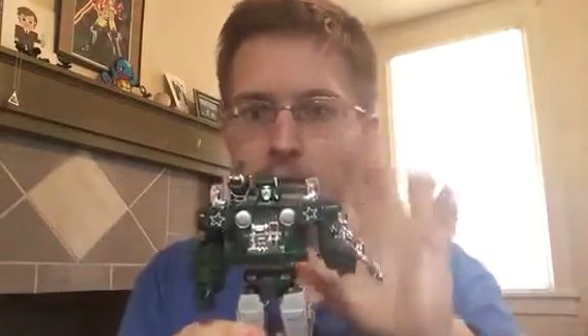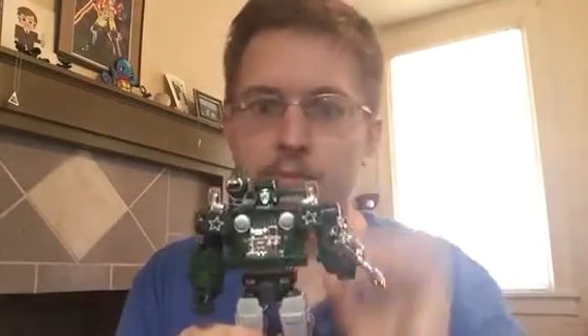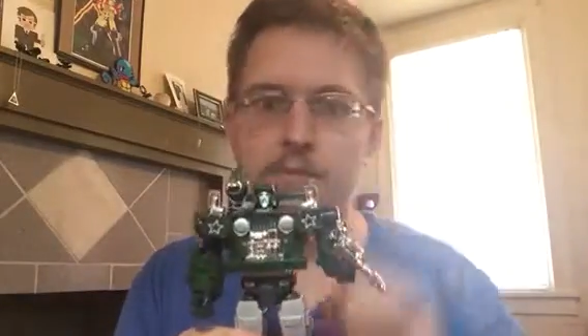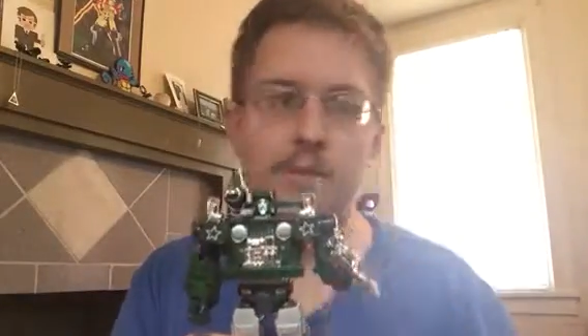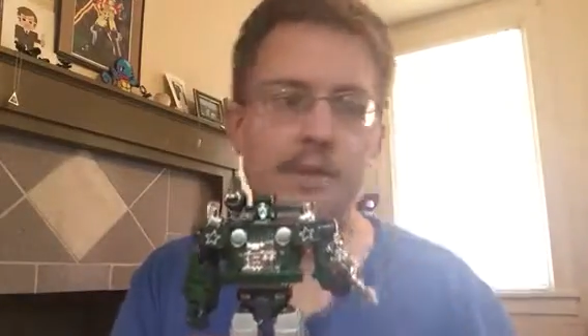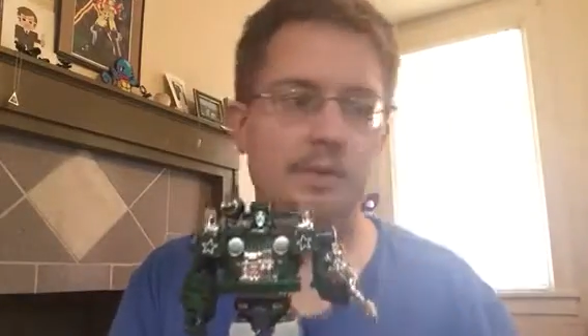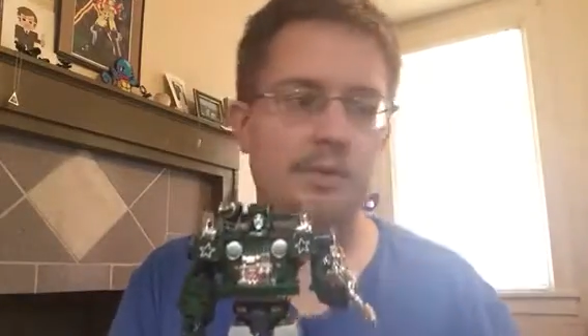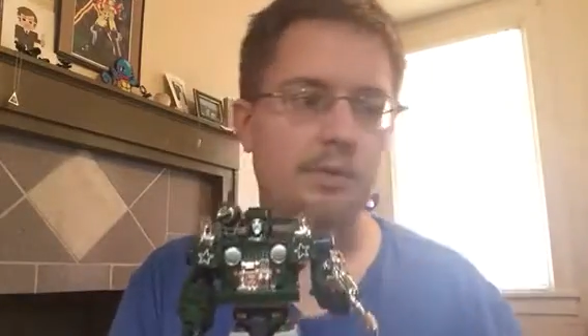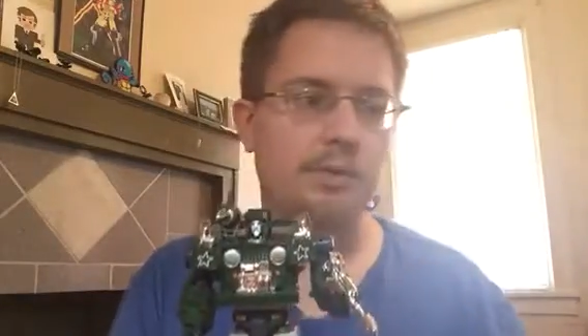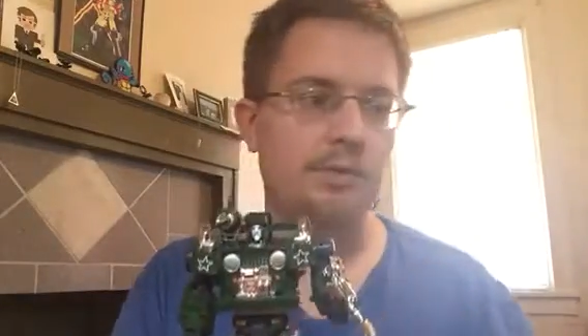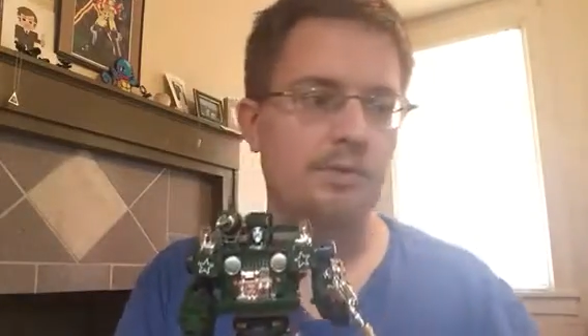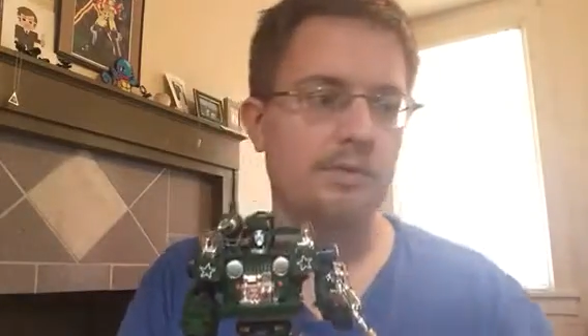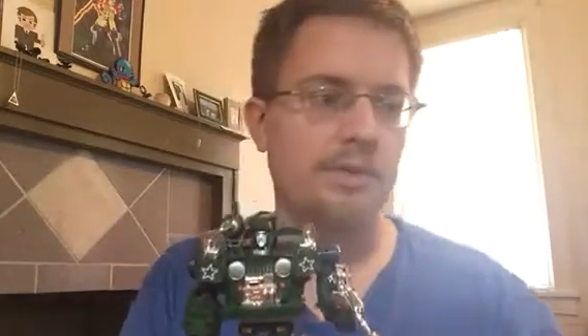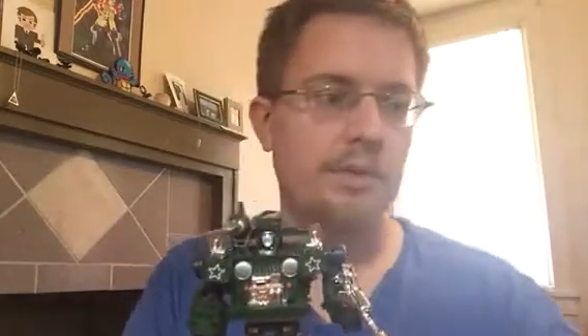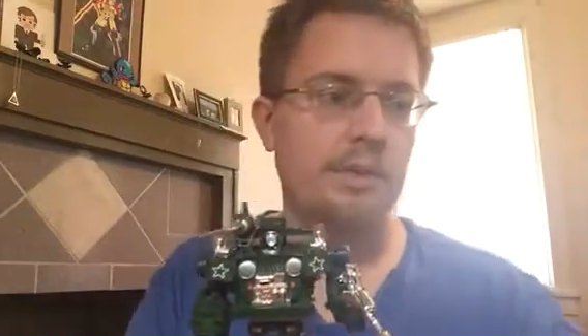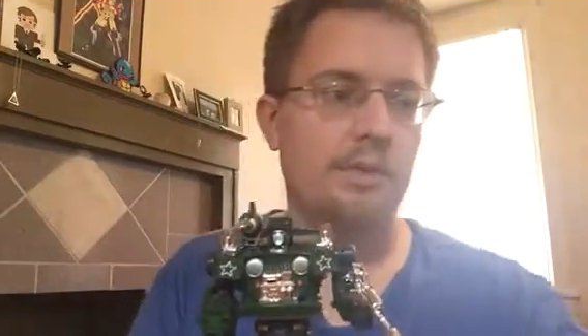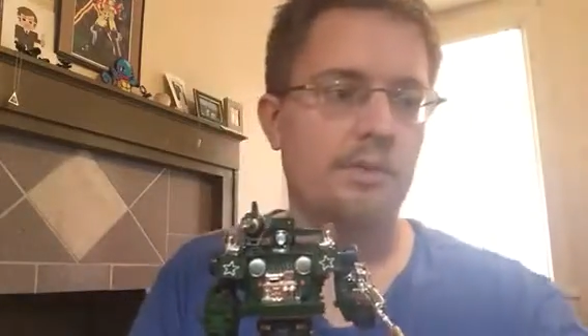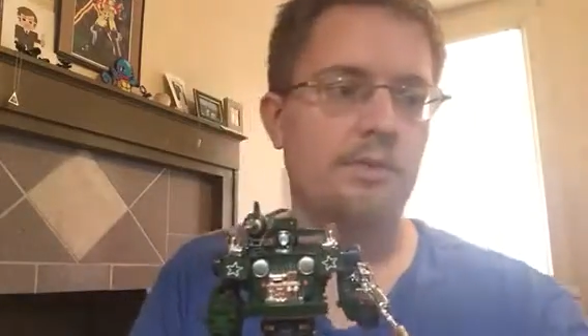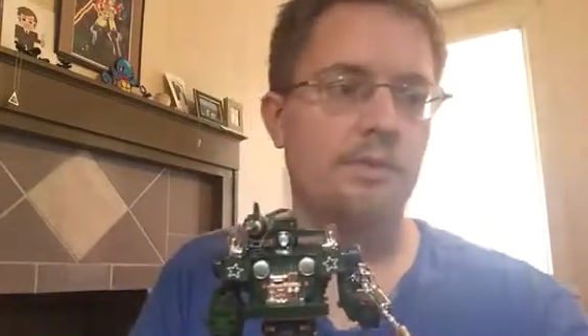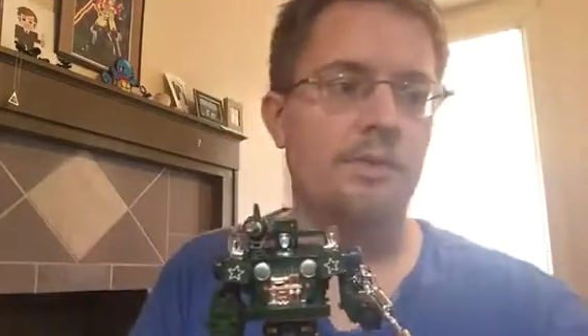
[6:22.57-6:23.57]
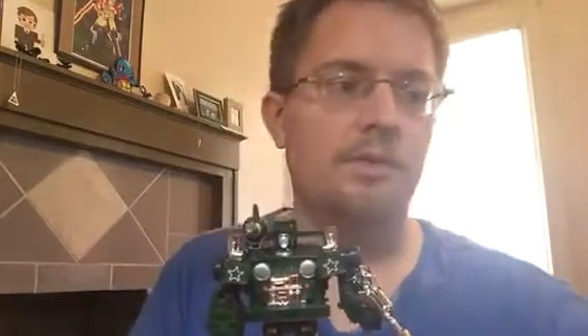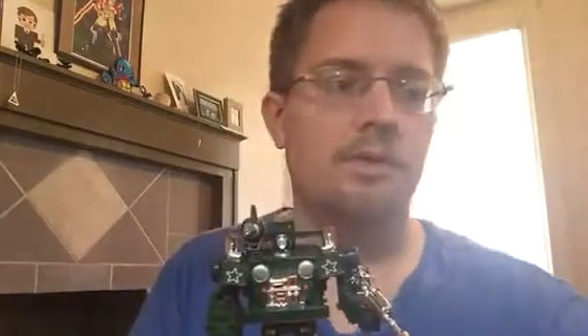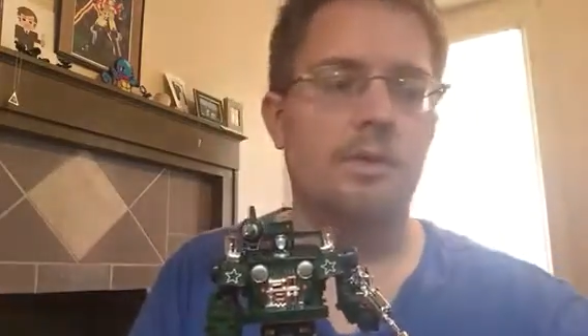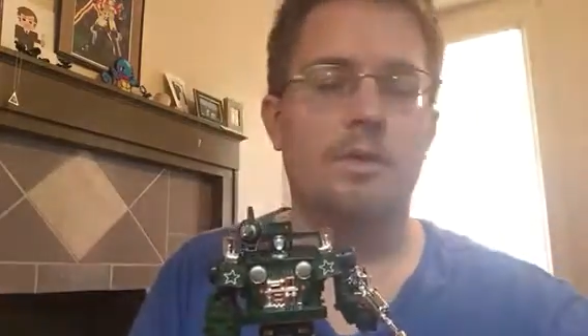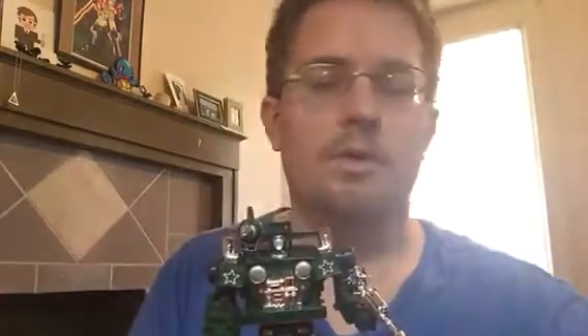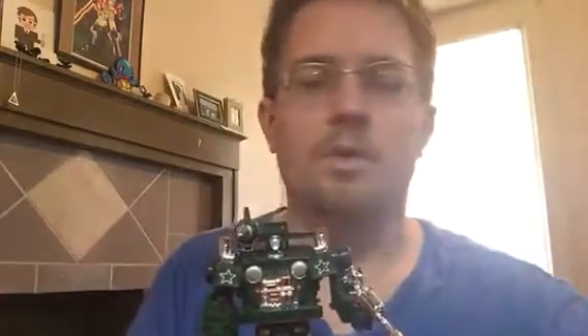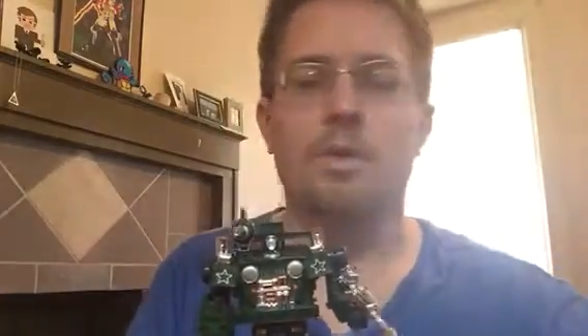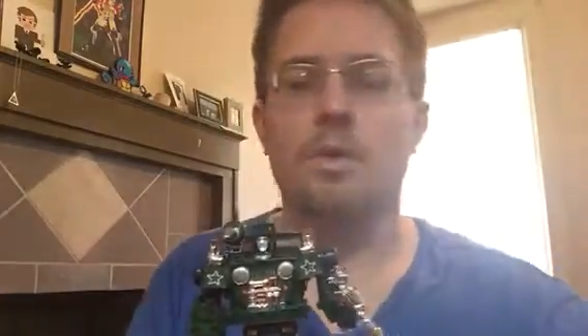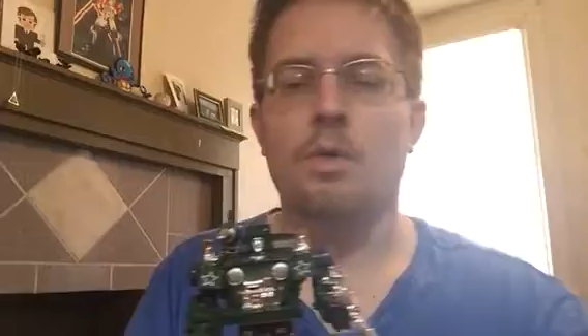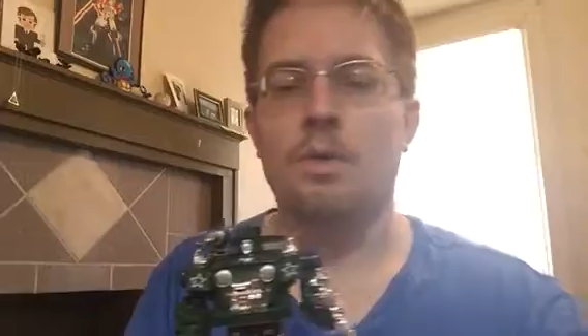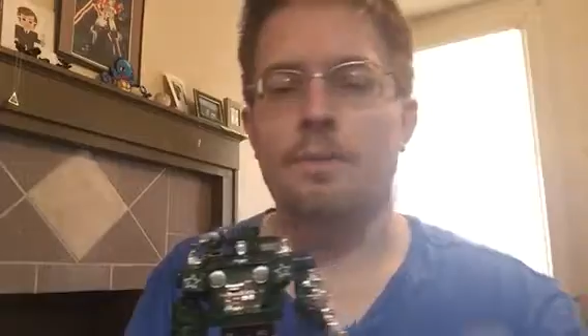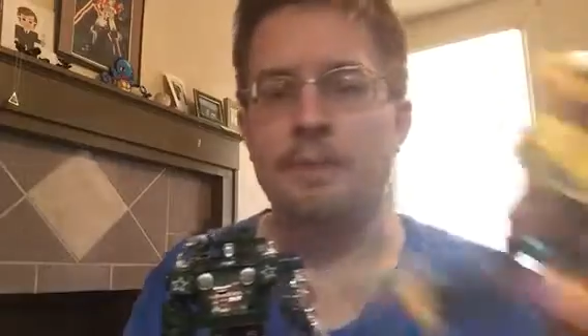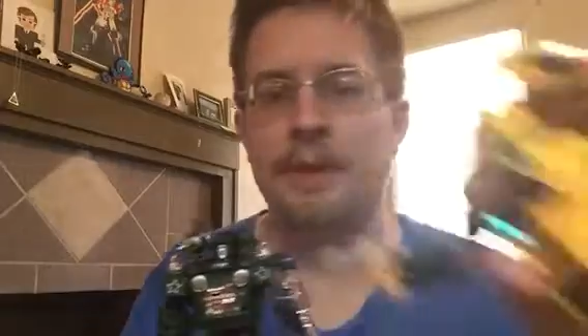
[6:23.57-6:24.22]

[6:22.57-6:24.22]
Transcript: Make Toys' Hound or